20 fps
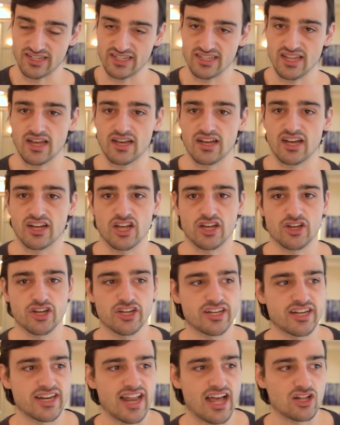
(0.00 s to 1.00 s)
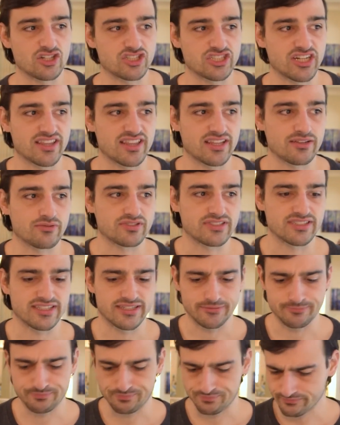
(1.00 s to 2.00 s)
A good analogy, I think it was
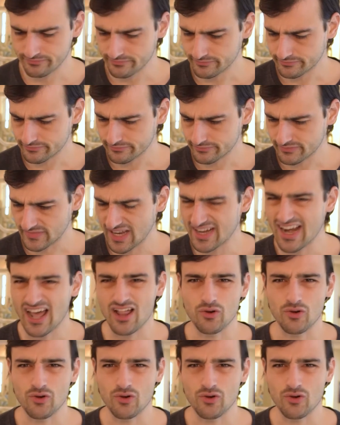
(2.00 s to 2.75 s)
an